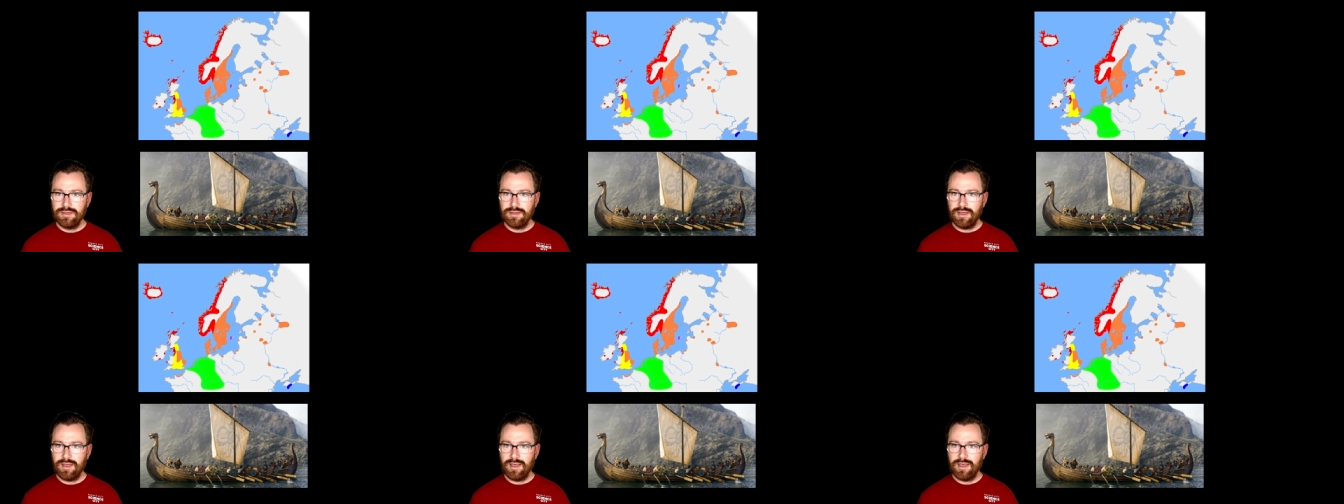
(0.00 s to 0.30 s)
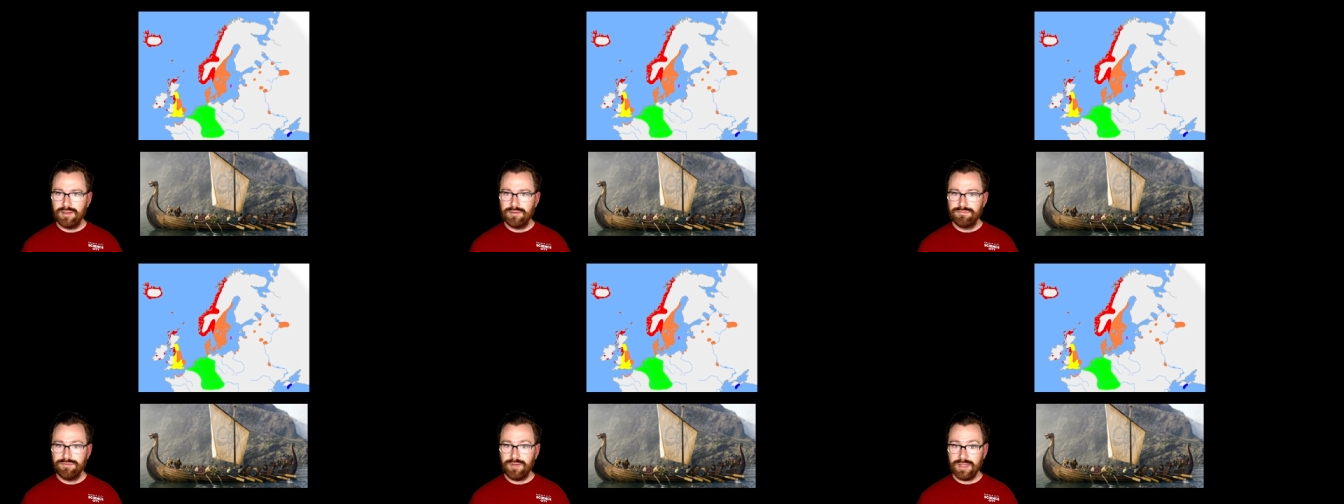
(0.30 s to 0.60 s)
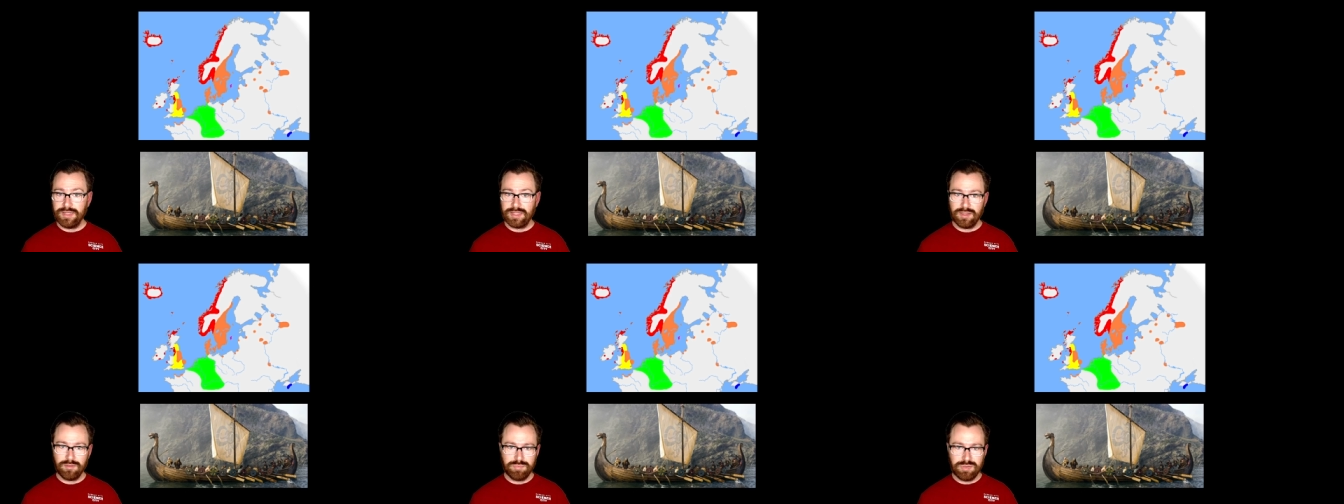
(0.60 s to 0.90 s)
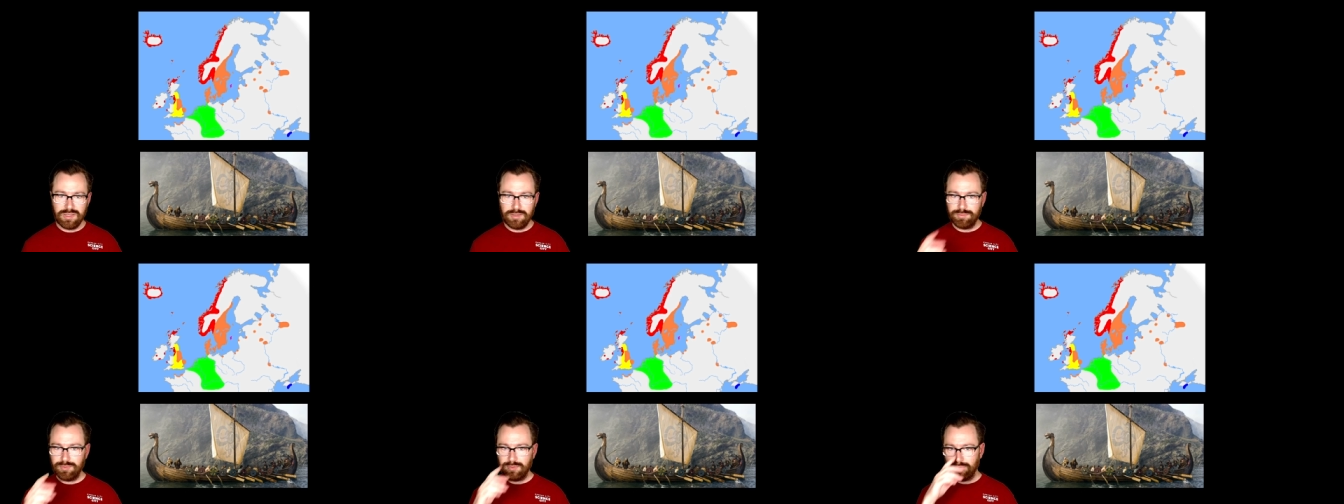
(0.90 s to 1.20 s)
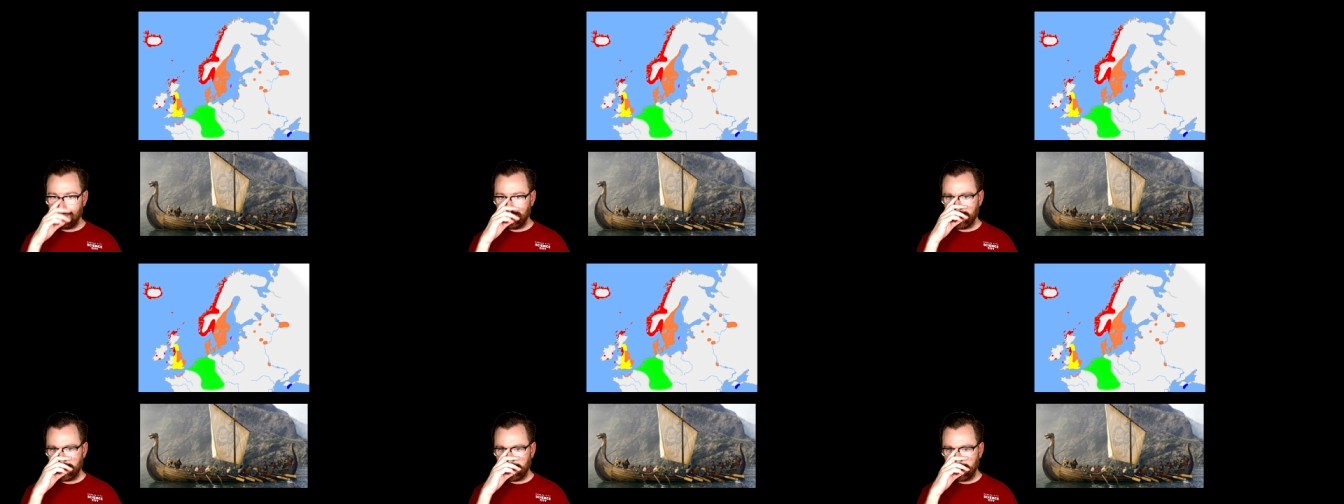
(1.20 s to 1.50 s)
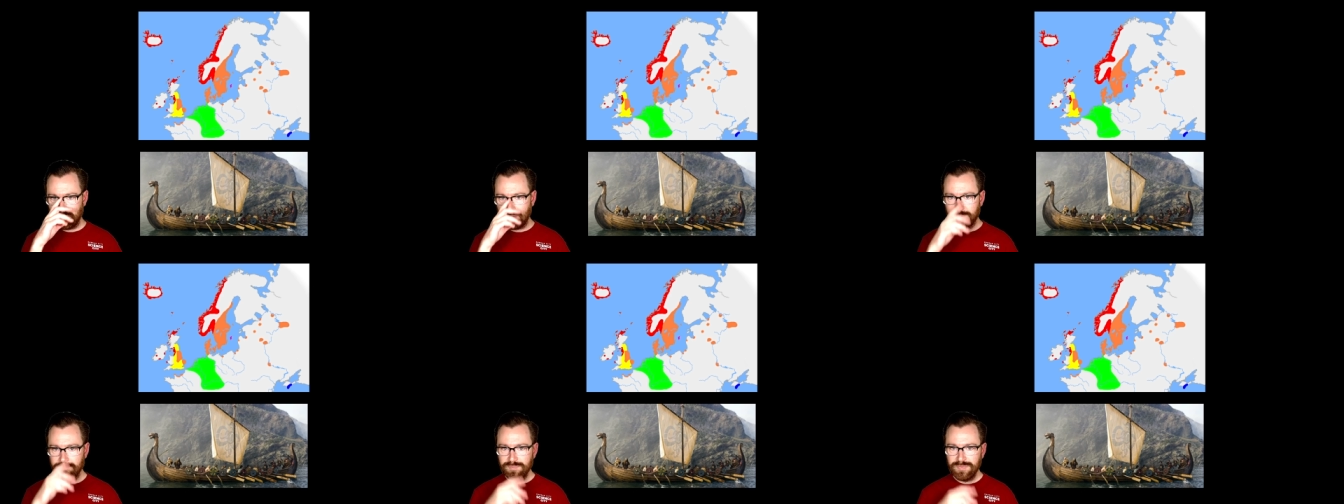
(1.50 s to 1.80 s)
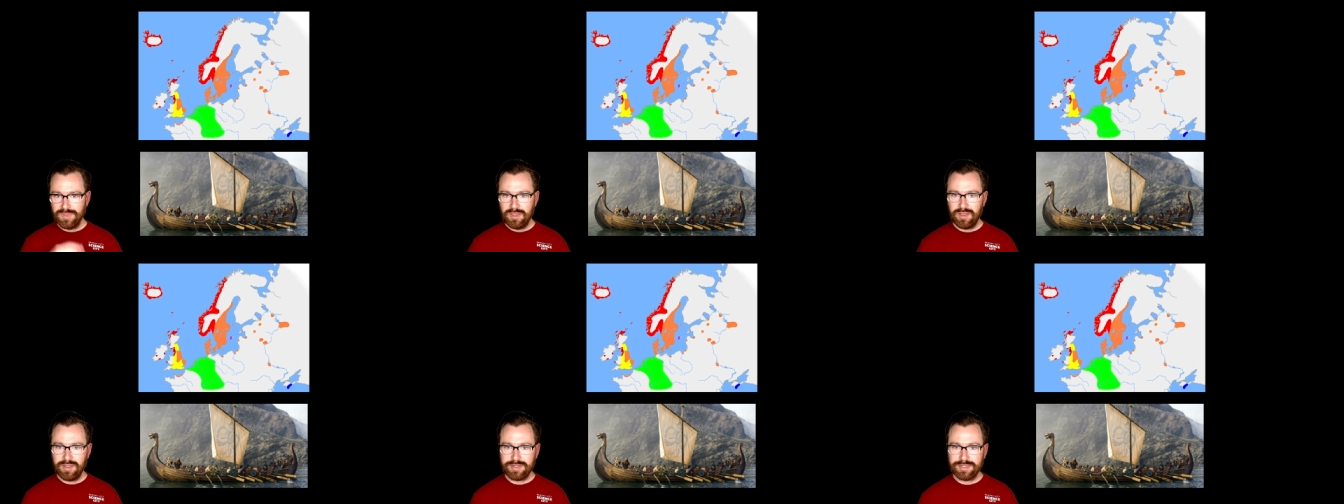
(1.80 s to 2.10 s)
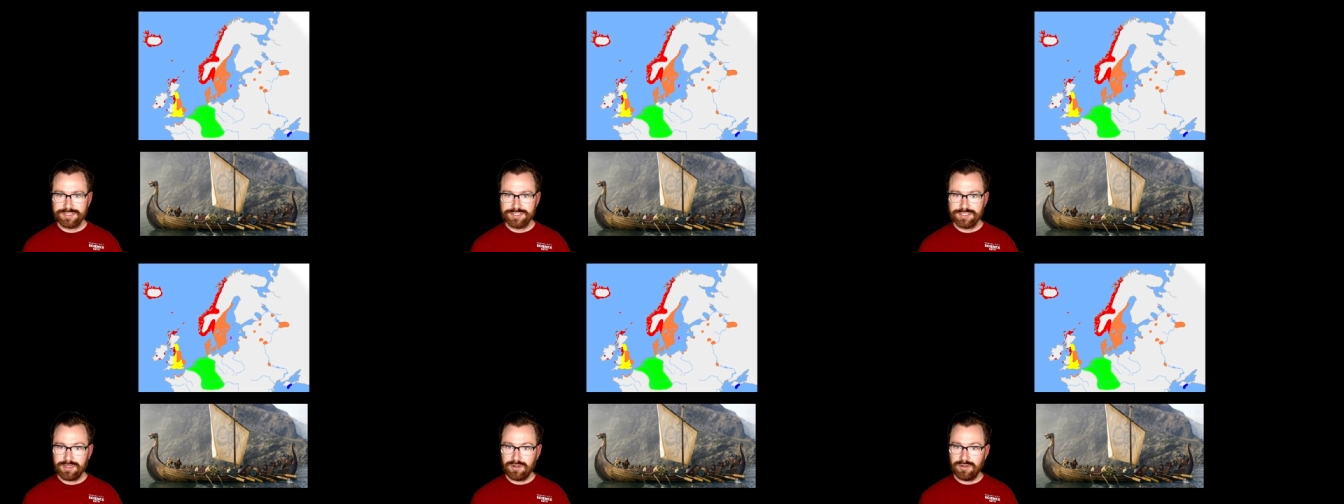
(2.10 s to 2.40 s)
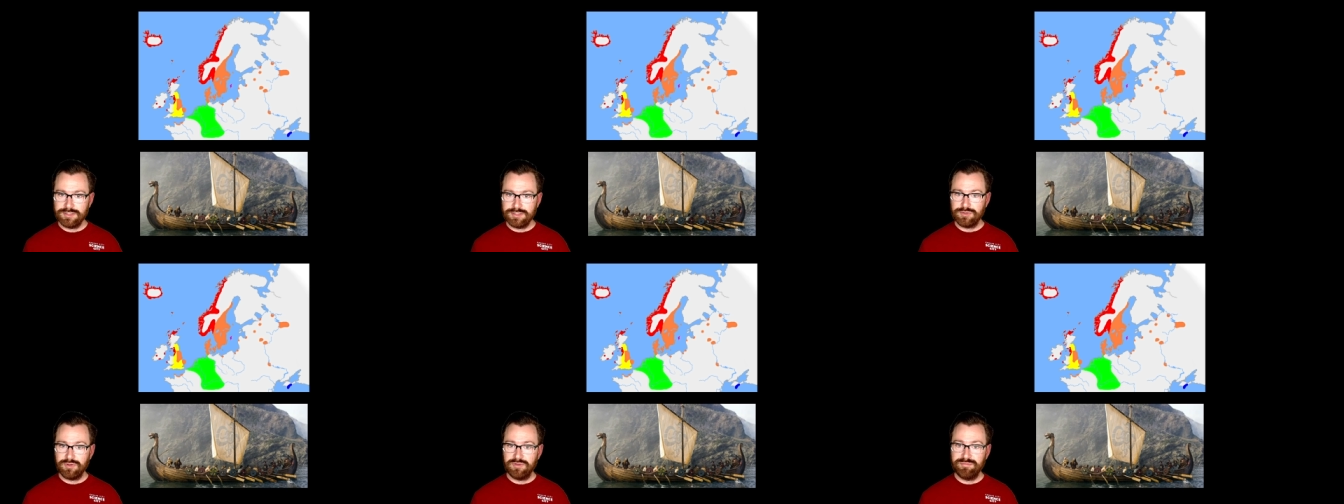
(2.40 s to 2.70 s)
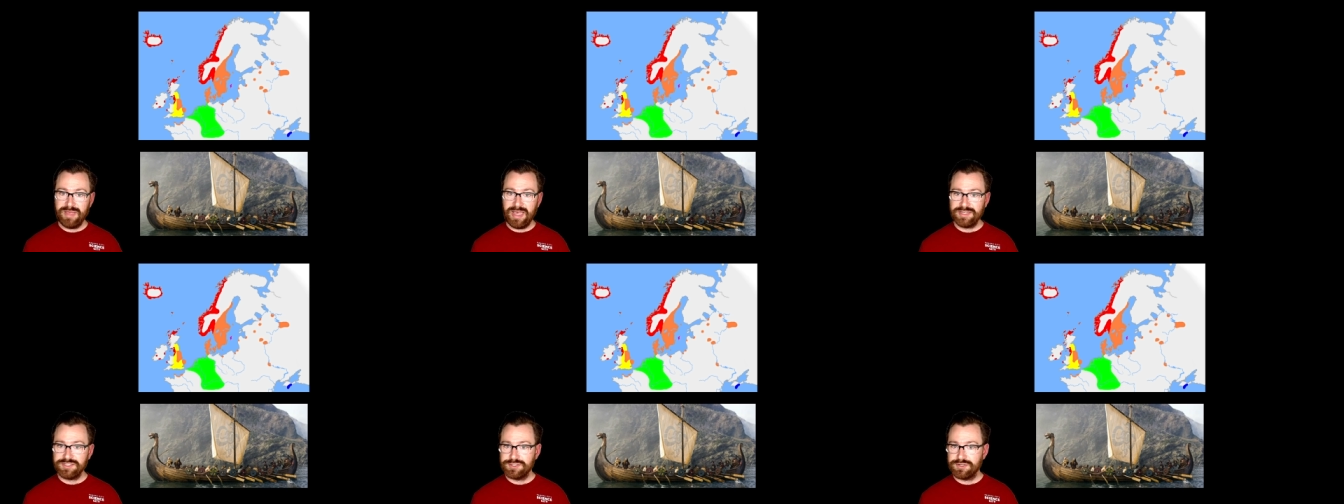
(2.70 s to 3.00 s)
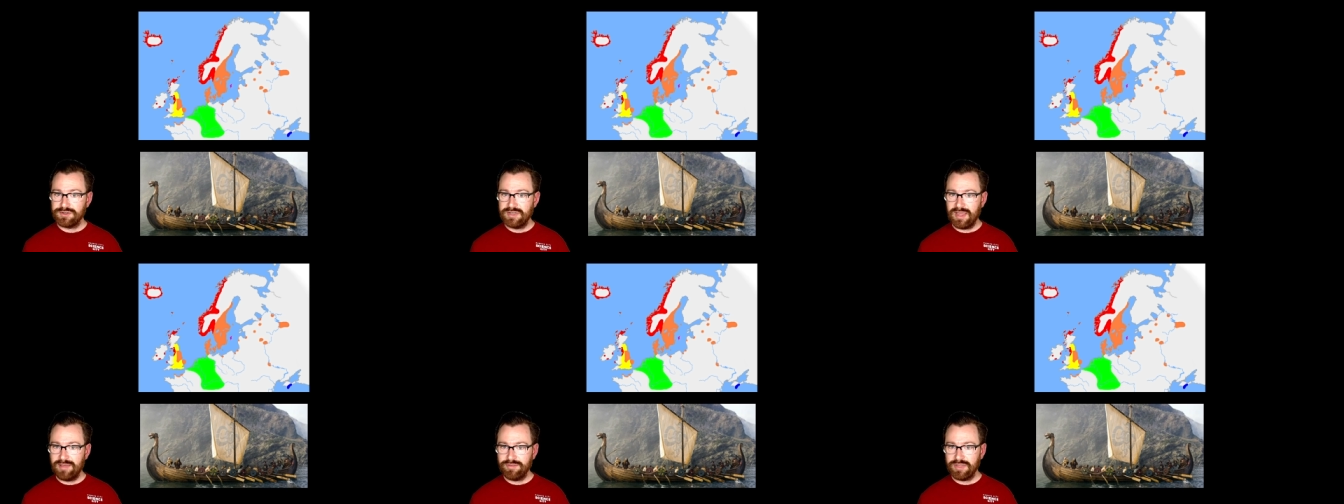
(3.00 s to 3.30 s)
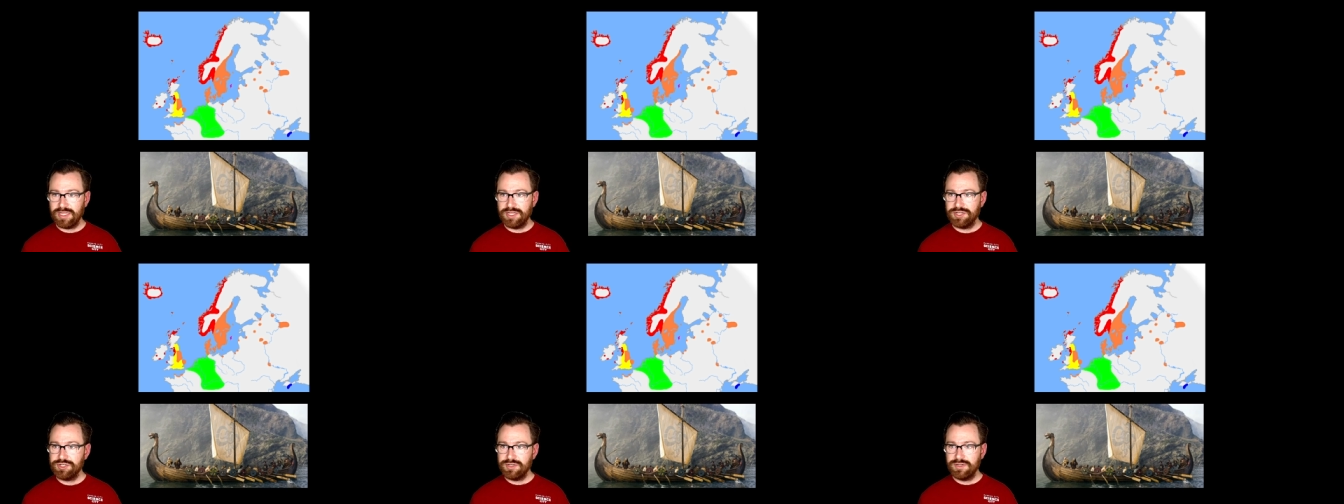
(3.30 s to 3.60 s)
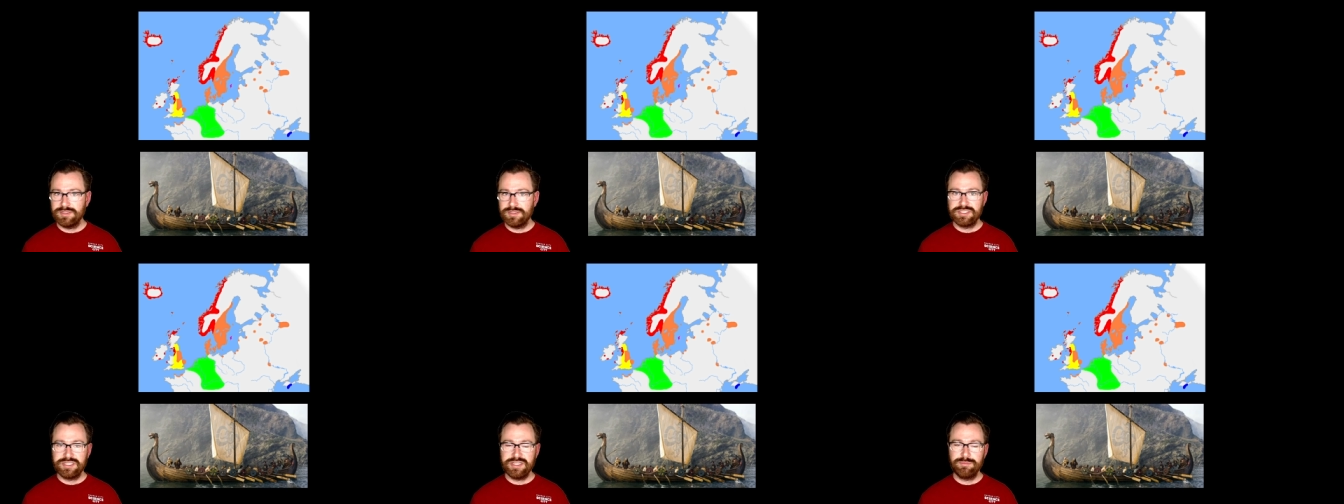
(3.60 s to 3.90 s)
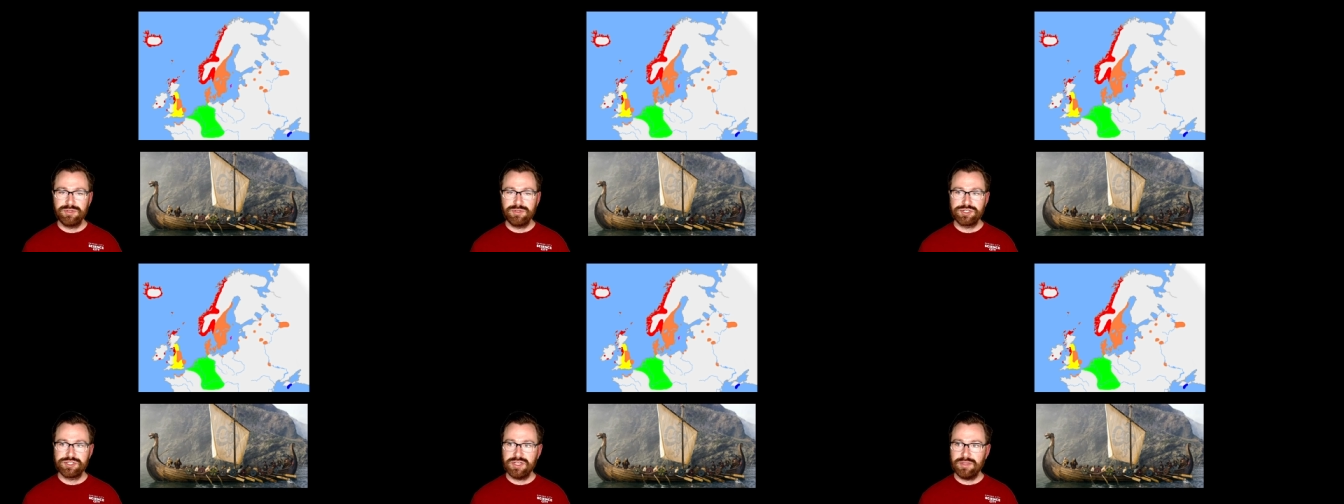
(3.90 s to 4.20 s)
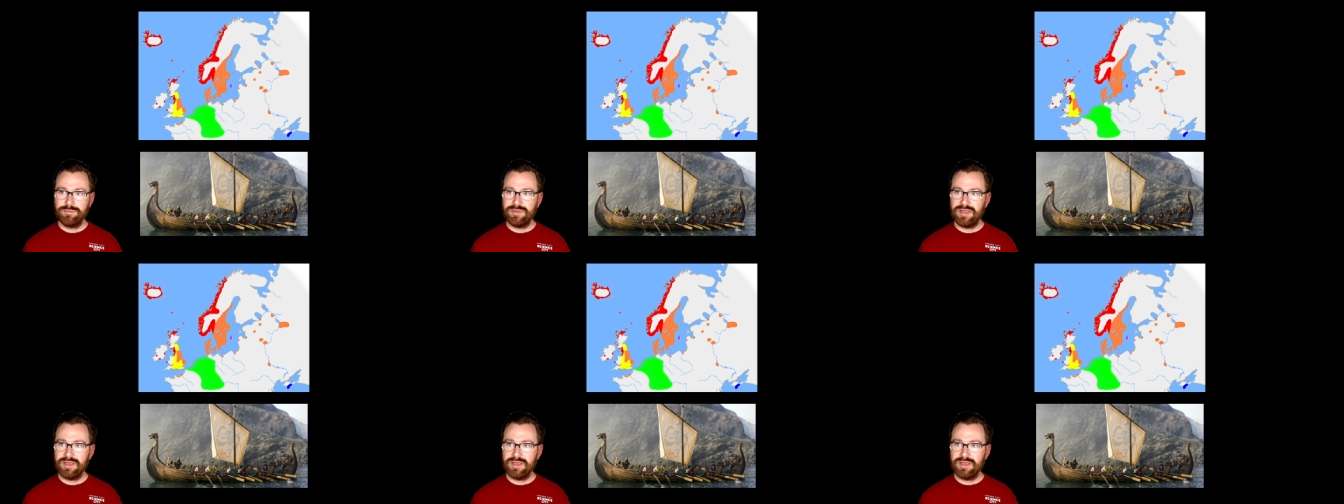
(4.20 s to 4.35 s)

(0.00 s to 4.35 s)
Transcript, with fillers: uh, Viking people were considered to have mastered navigation and seamanship.